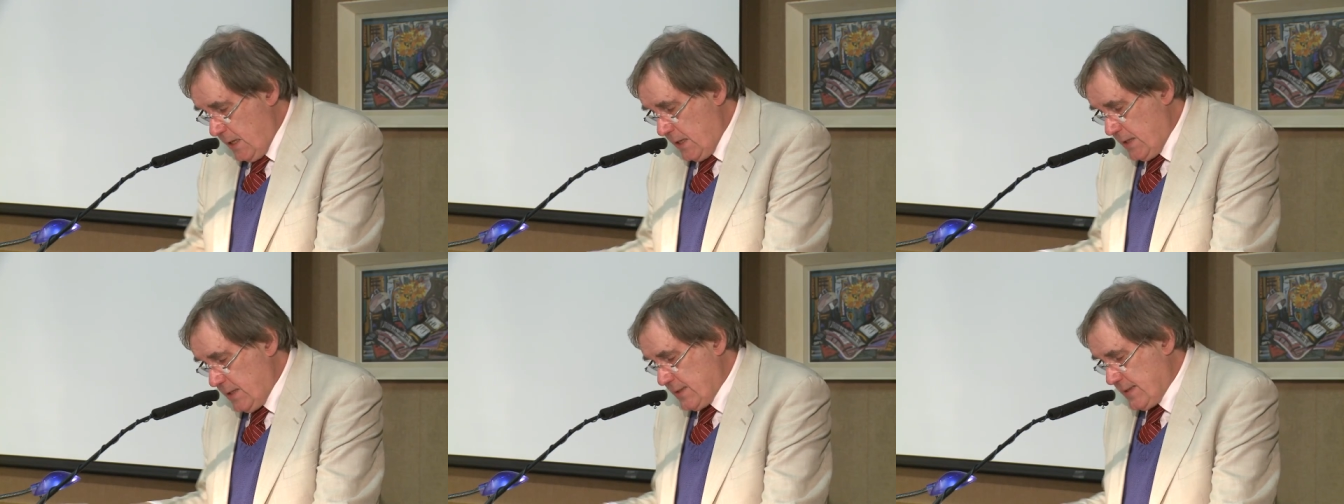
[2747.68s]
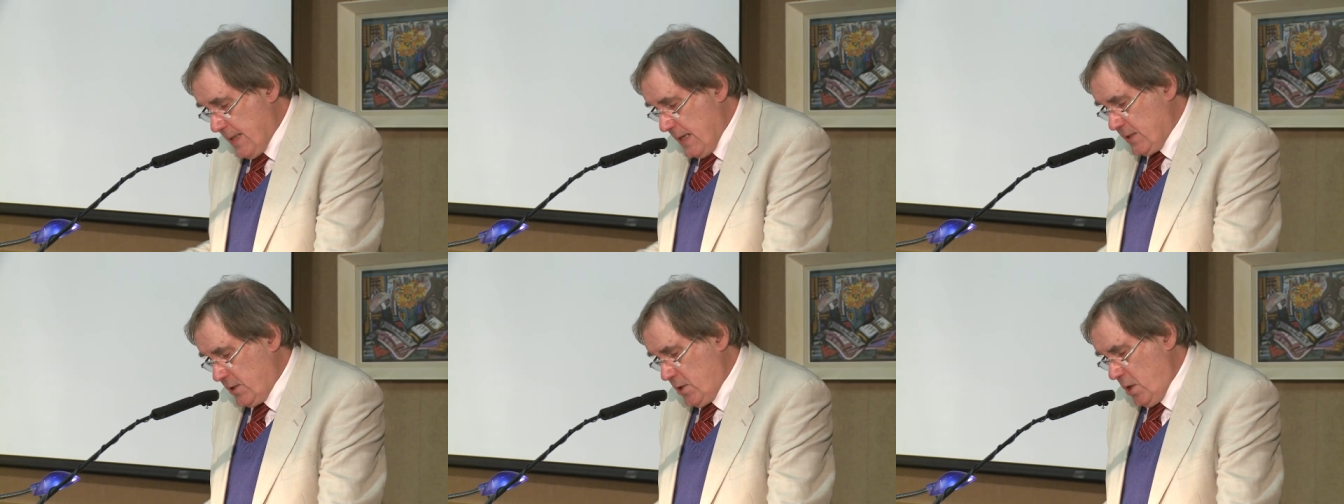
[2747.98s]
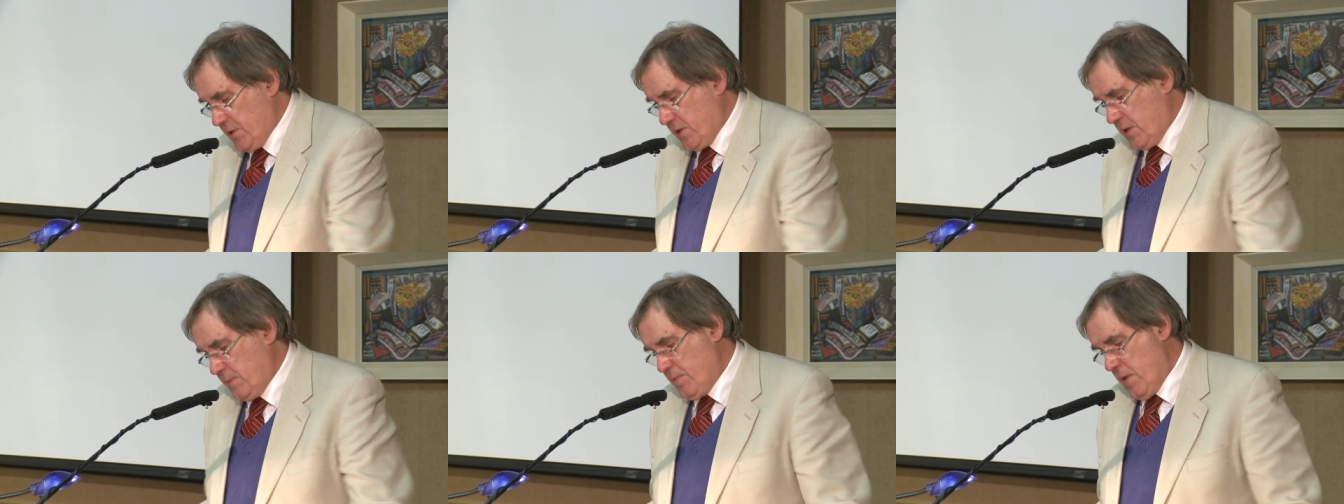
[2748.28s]
It is thus
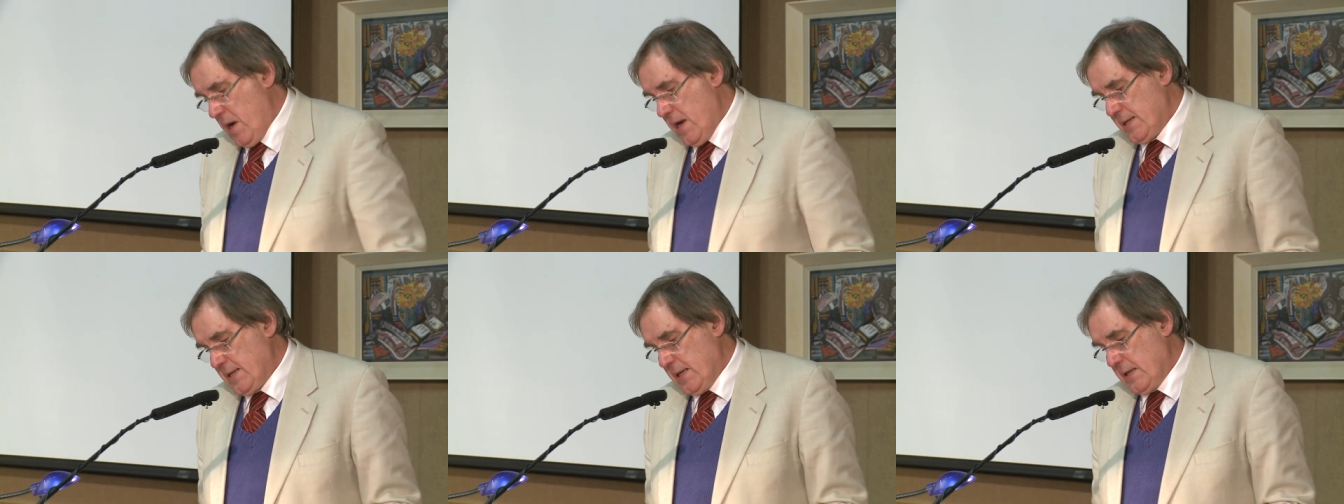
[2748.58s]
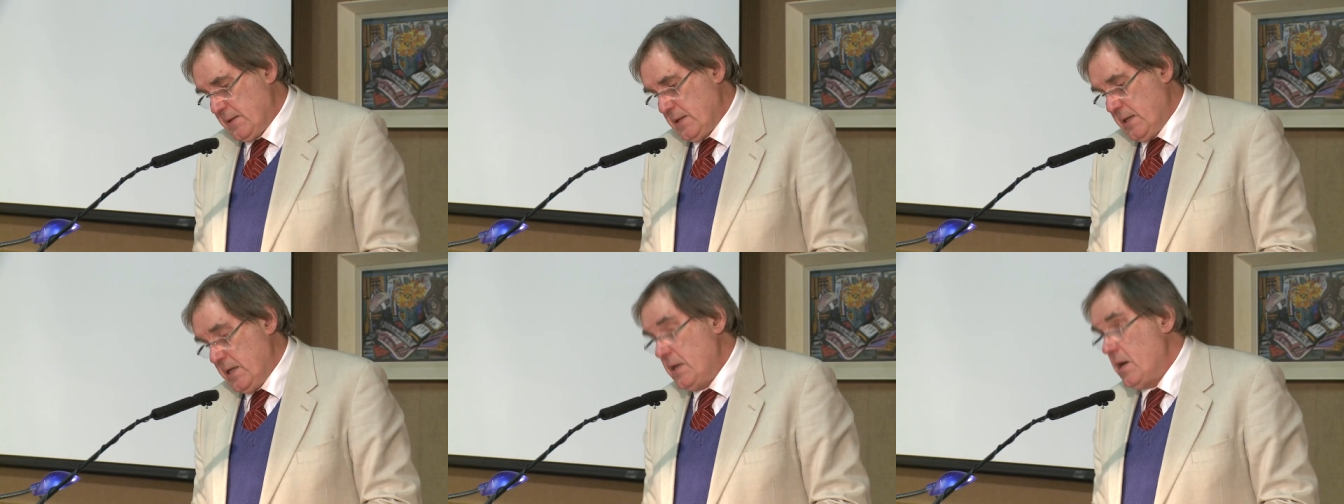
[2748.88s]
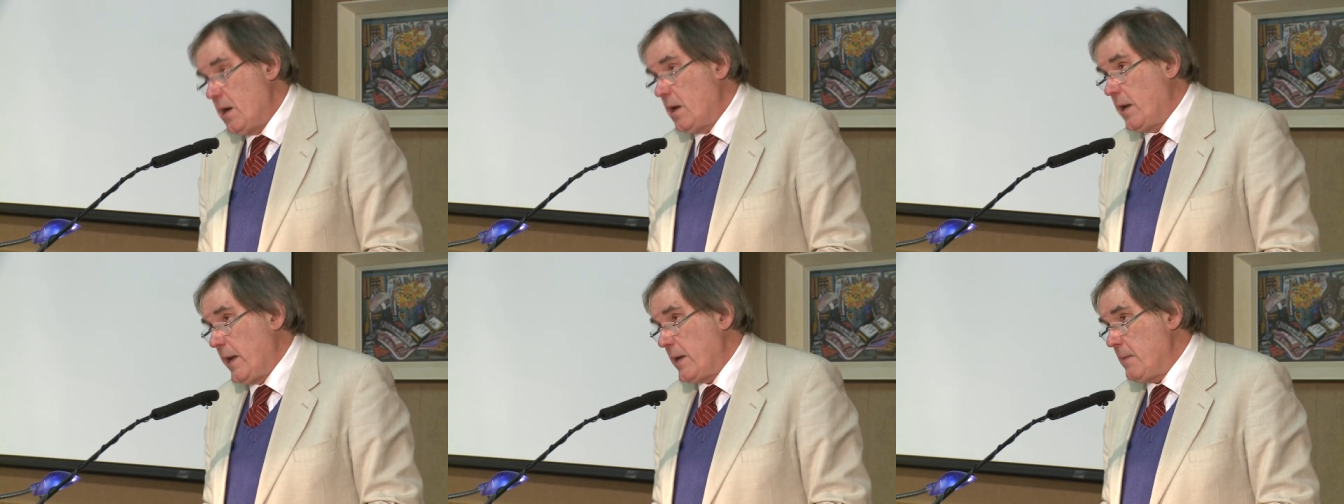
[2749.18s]
not surprising that in
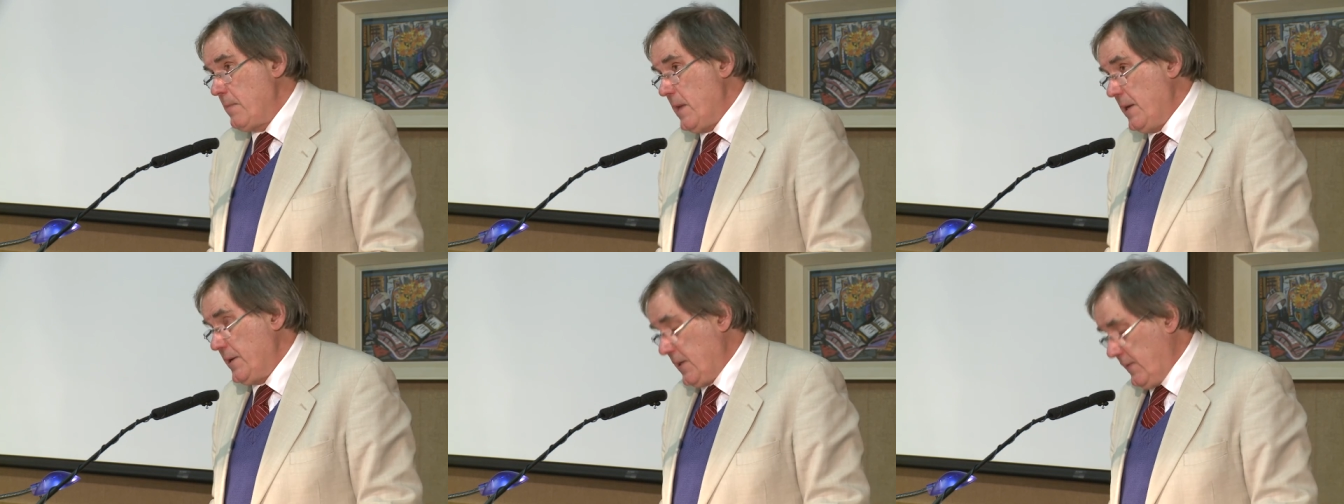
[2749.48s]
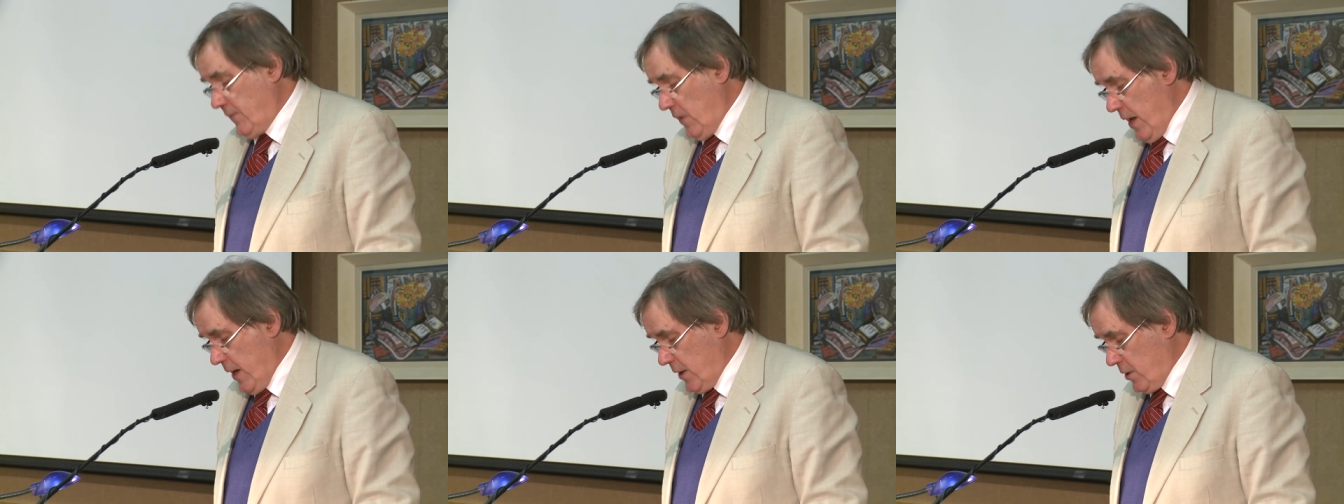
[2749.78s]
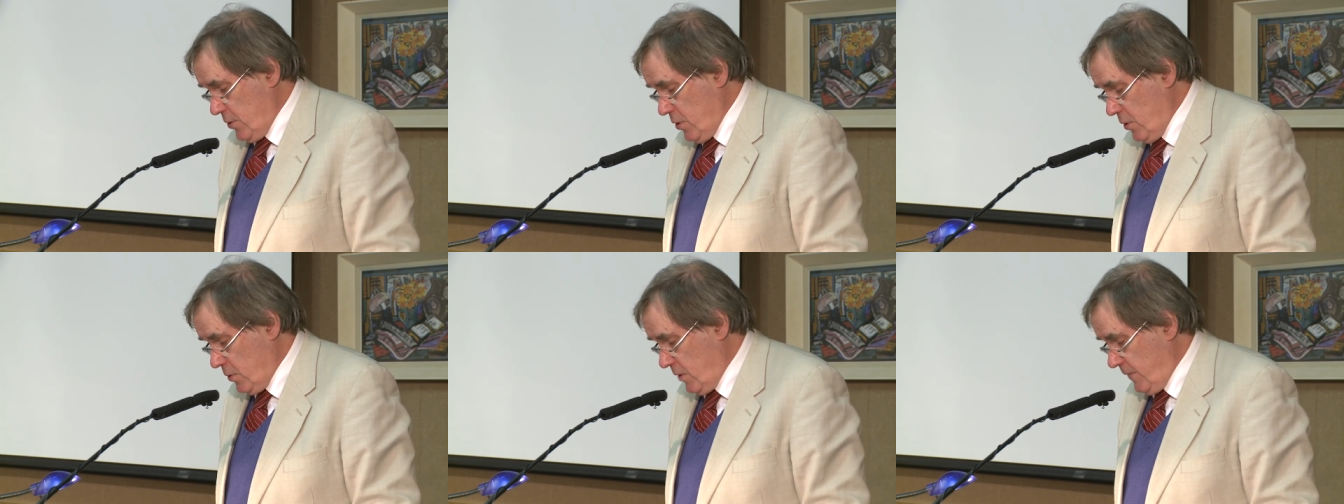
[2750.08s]
her late medieval
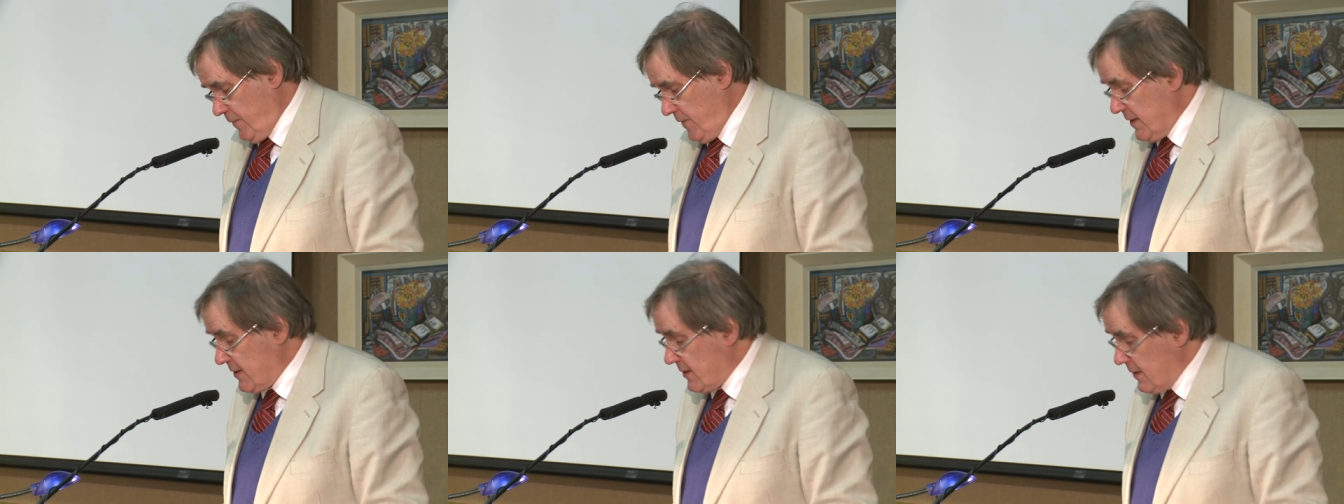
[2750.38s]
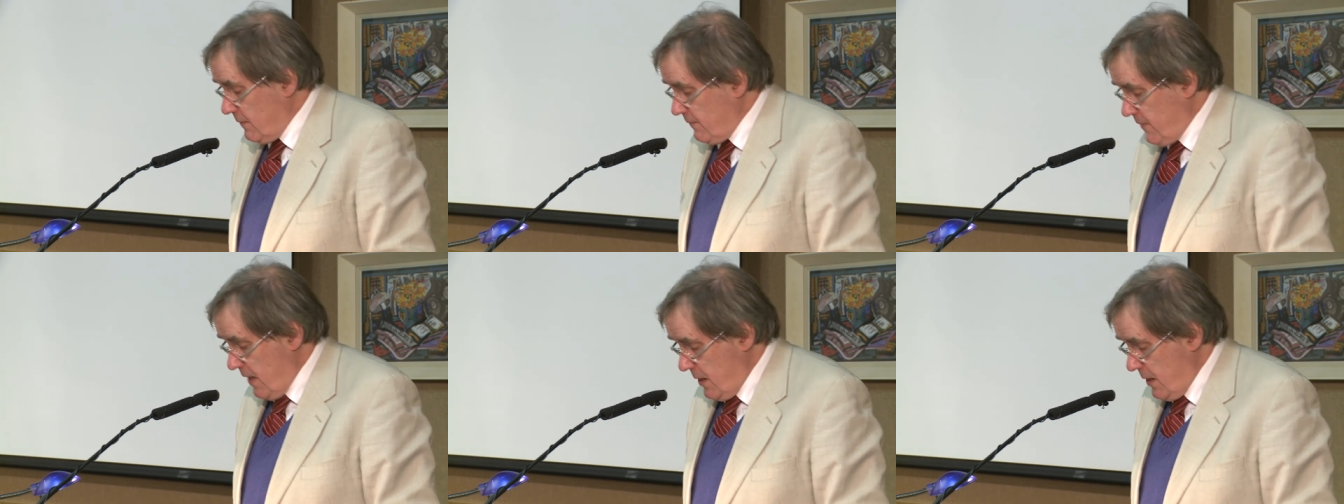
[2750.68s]
iconography, St.